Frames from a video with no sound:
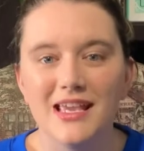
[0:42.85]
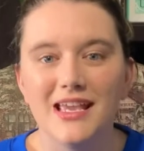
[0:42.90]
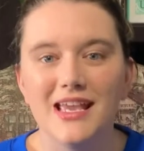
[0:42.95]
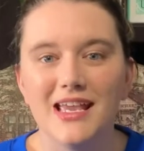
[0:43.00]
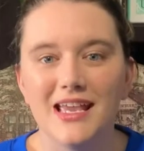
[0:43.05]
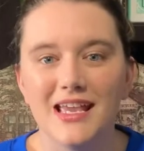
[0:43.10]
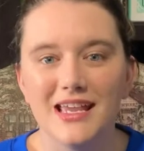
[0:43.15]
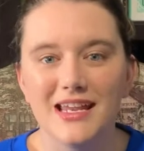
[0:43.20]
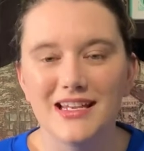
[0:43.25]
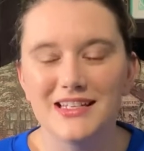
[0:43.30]

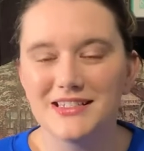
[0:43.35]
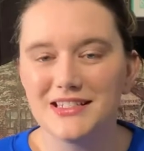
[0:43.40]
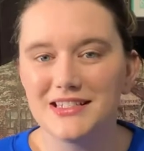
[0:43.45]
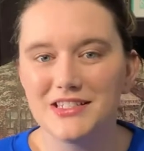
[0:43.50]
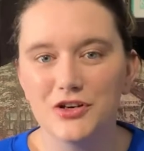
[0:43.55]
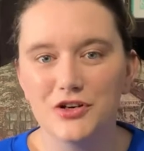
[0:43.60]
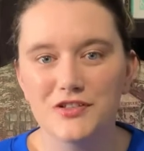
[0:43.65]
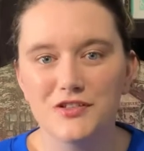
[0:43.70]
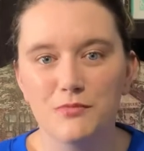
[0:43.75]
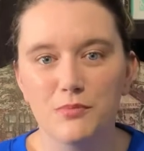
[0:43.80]
It is a
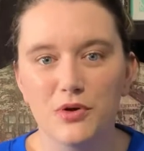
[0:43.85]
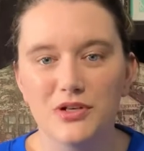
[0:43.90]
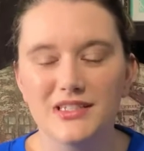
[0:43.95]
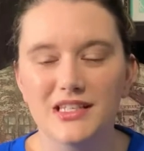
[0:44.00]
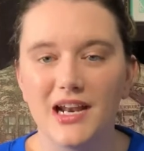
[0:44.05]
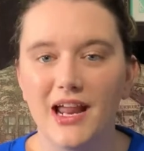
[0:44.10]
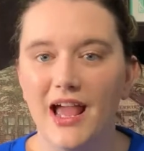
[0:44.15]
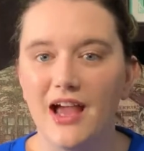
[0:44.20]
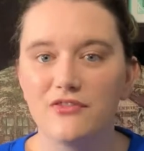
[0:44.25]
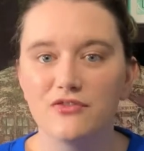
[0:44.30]
series of books that
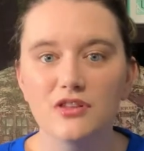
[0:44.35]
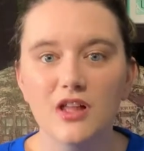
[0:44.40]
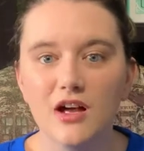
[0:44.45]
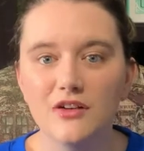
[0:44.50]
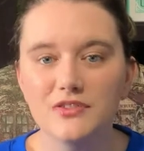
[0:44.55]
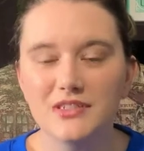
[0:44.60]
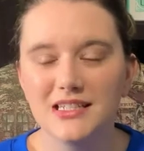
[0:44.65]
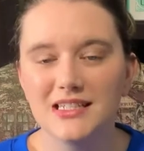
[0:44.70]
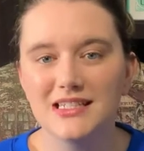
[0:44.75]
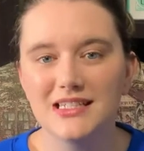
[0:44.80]
I have loved
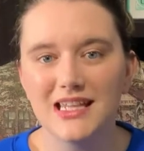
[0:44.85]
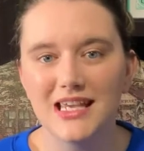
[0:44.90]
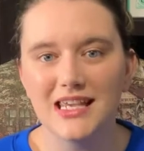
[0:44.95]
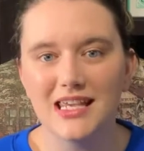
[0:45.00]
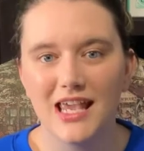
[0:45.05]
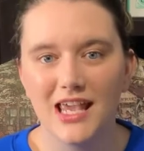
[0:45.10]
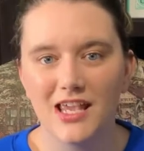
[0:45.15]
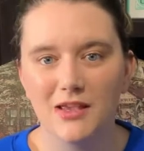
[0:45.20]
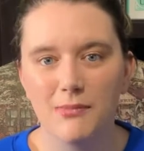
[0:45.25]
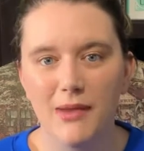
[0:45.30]
since they
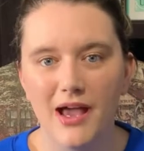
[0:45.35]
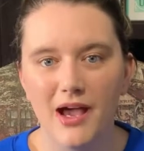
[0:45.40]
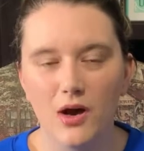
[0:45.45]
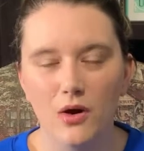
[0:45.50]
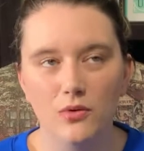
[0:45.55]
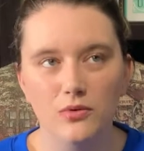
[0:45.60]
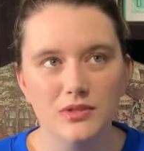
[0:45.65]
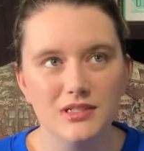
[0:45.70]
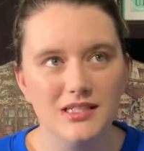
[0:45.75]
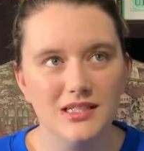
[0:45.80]
came
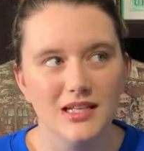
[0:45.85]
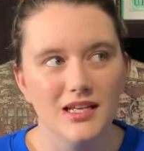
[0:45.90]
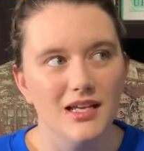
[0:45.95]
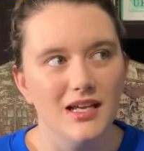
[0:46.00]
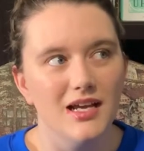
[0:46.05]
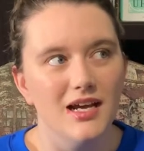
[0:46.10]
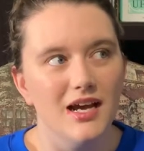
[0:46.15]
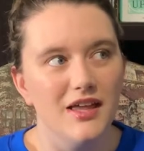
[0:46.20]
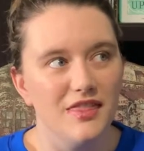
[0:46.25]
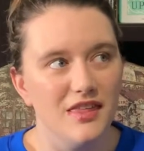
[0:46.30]
out.
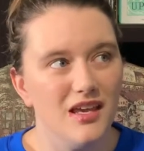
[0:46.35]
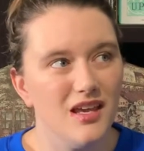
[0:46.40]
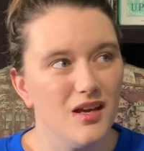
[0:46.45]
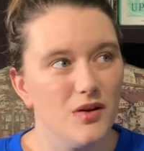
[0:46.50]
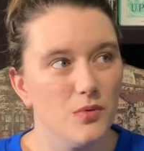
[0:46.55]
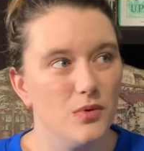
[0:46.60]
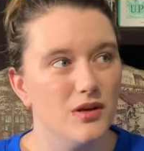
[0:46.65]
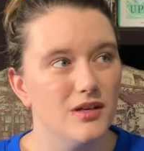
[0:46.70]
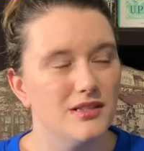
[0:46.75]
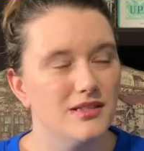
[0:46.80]
I think it
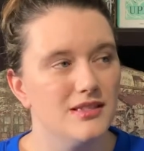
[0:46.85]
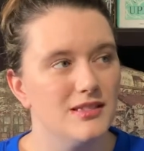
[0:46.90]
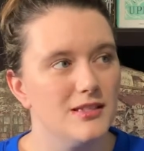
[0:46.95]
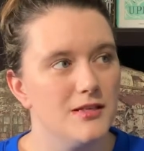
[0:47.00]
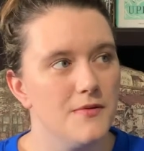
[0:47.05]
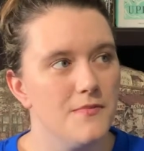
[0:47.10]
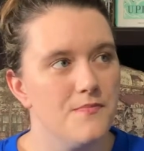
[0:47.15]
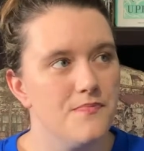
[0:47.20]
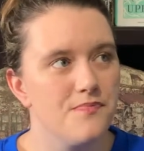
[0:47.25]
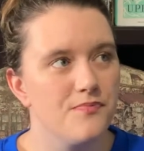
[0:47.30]
was
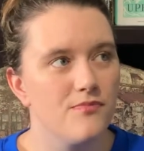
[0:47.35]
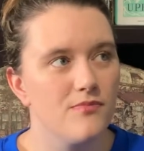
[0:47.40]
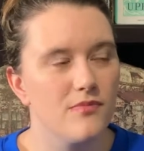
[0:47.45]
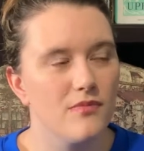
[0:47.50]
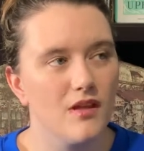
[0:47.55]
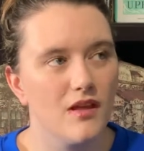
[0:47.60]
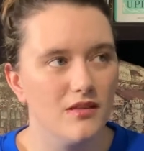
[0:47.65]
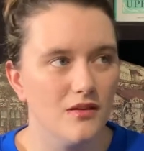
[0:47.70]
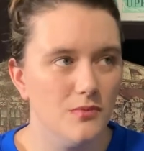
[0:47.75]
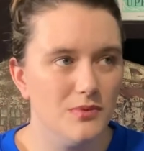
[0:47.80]

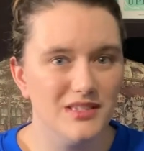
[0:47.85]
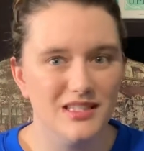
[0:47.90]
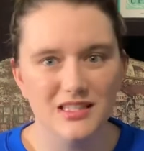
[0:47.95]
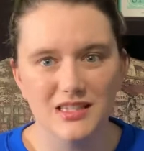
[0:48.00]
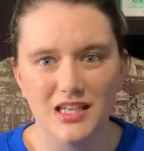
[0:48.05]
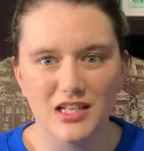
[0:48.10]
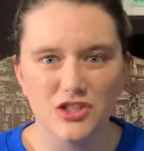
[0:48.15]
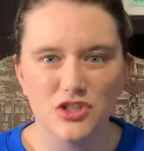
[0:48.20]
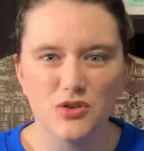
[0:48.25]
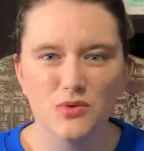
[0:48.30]
in
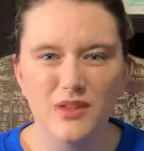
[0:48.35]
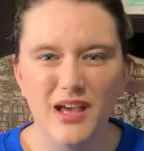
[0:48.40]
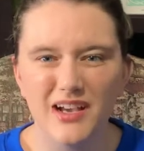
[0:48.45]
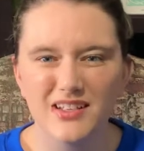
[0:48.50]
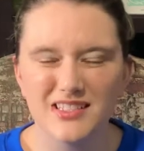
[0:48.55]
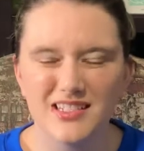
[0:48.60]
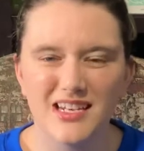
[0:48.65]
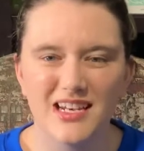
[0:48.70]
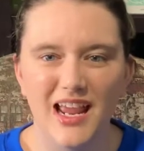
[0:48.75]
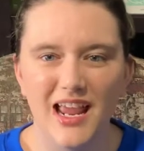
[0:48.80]
like
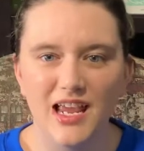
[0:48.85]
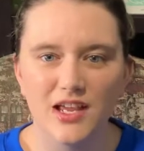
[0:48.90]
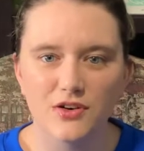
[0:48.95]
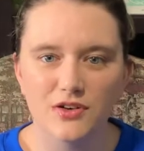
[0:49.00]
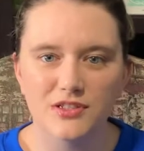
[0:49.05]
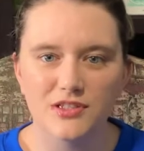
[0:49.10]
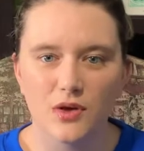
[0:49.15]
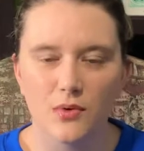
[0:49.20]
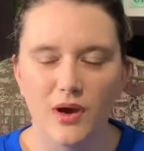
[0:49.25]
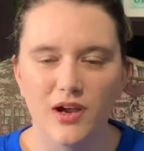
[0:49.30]
2008 or
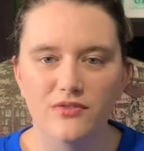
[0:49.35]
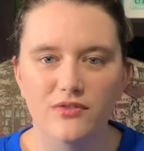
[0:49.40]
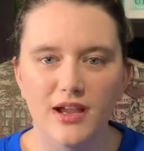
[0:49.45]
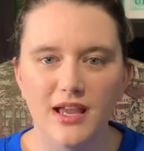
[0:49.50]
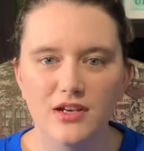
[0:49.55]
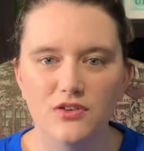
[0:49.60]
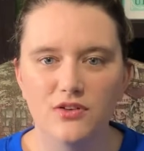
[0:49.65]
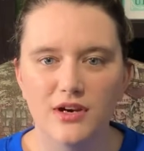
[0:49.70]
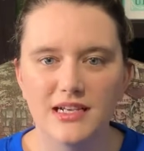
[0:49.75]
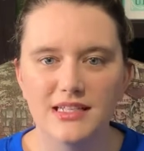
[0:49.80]
so. I
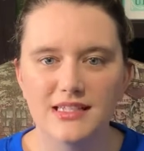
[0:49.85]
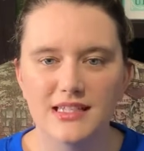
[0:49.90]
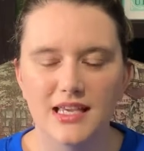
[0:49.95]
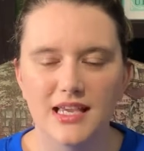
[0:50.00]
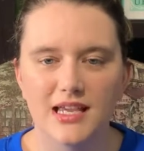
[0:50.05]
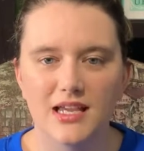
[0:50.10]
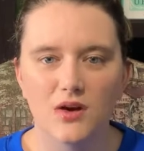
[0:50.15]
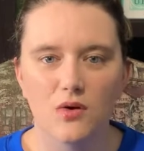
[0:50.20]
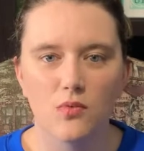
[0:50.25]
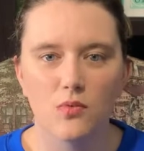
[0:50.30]
read
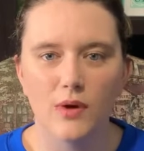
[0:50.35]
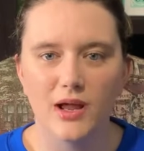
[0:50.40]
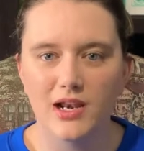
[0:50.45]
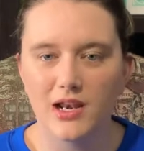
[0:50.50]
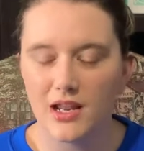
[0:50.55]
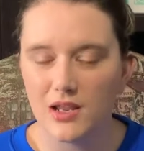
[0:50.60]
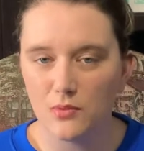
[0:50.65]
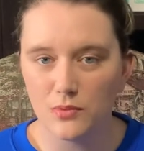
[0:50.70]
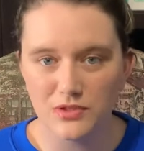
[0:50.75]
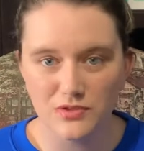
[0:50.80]
Graceling when
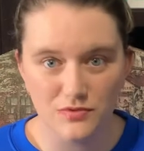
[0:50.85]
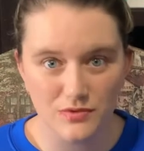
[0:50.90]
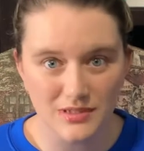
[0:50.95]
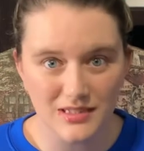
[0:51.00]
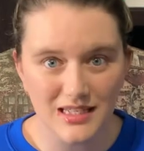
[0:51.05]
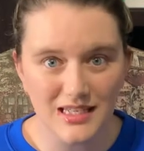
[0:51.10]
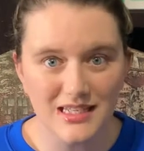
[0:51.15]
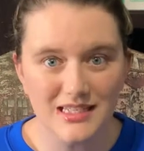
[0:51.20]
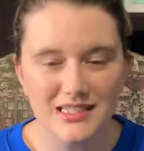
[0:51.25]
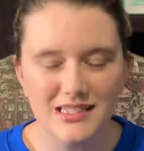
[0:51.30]
it was
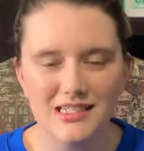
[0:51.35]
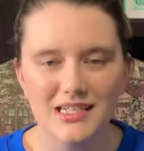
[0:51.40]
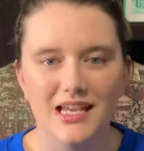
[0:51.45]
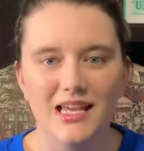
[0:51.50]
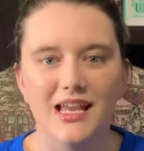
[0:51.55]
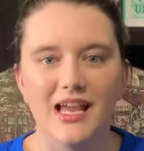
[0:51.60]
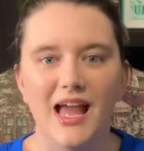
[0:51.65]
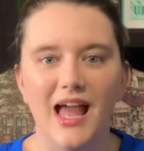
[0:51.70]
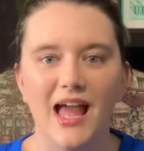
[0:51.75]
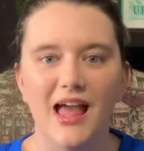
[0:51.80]
released
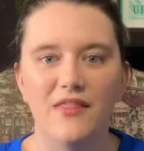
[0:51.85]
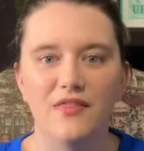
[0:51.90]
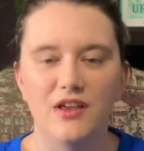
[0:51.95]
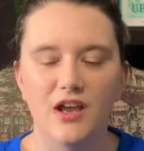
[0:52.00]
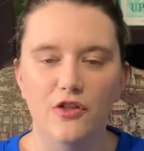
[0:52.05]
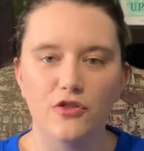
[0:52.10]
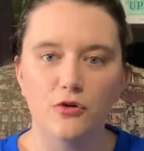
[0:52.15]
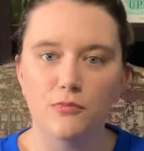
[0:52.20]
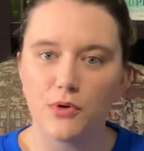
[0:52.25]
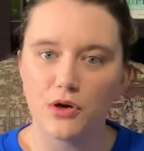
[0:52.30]
and the
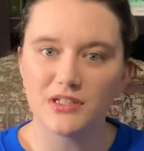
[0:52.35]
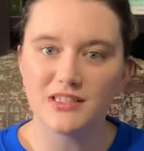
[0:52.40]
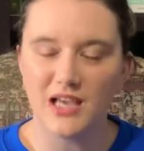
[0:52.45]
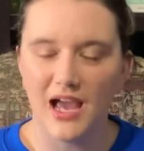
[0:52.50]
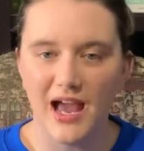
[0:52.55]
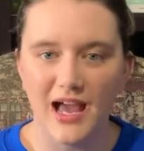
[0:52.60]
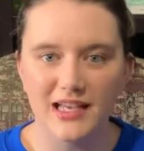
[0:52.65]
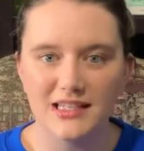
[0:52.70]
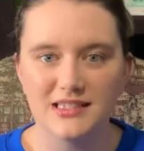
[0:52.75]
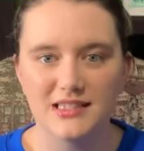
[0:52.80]
other books
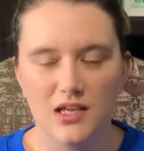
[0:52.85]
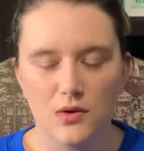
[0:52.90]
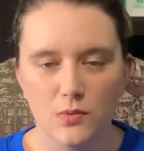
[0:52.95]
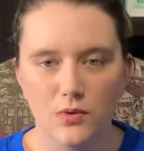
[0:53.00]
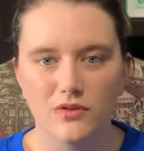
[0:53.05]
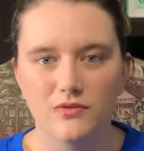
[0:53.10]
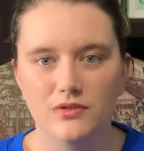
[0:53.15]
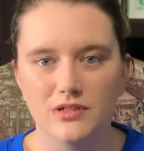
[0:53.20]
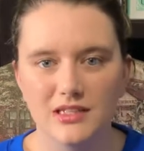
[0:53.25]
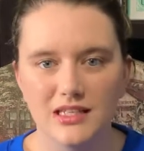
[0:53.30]
as they
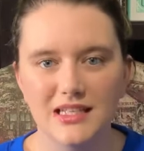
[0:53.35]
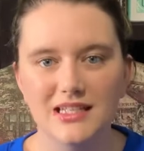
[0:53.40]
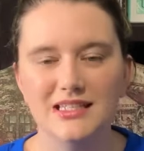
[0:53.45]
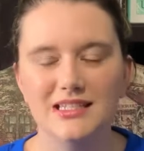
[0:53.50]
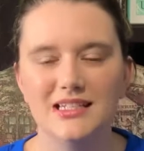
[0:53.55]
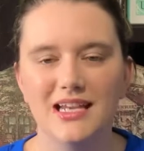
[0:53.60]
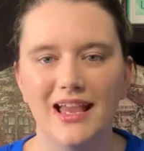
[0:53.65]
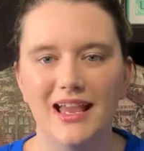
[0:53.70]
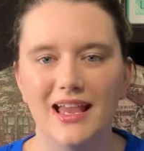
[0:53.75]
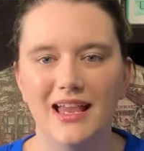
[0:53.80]
were
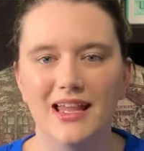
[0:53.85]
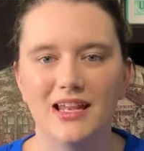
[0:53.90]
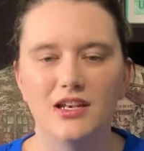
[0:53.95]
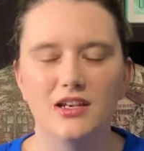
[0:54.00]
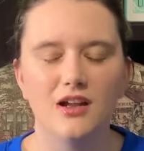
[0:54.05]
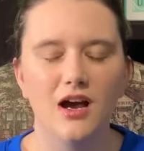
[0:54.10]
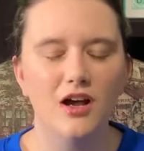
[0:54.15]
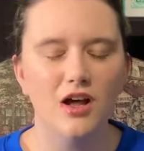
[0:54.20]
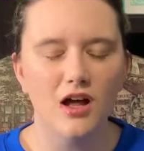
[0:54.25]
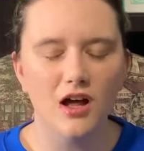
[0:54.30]
released
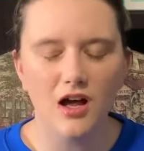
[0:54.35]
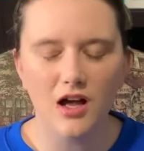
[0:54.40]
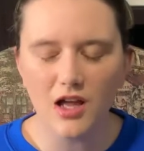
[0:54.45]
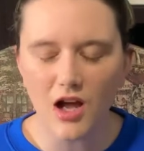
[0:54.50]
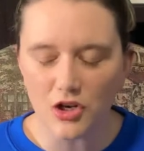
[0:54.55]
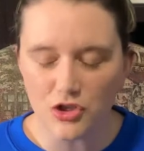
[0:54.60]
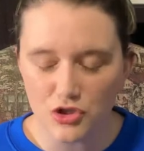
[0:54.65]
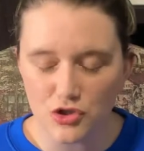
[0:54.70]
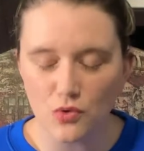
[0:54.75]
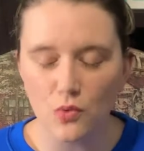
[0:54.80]
and
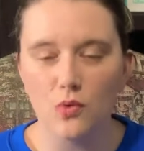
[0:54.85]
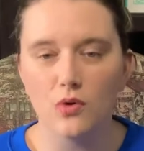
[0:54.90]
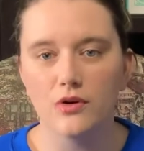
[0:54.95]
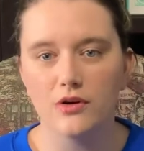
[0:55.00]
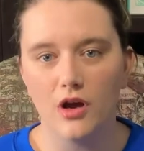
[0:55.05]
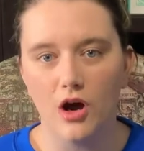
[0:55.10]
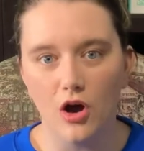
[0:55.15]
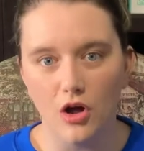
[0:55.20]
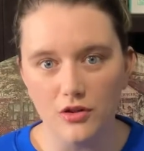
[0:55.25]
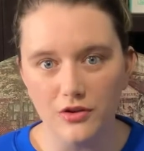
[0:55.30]
adored
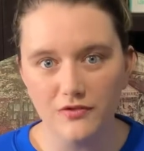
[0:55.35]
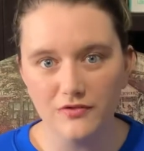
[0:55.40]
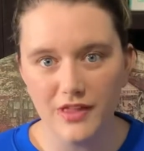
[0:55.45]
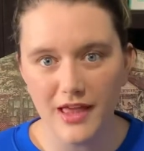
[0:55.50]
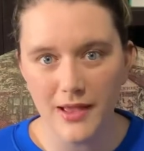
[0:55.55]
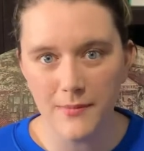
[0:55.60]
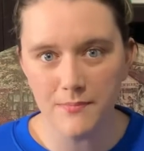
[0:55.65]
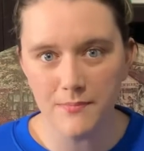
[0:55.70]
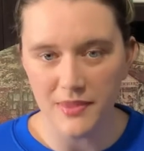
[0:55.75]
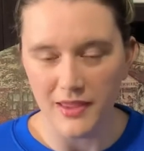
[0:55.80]
all of
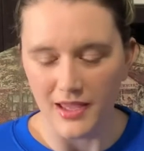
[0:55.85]
them.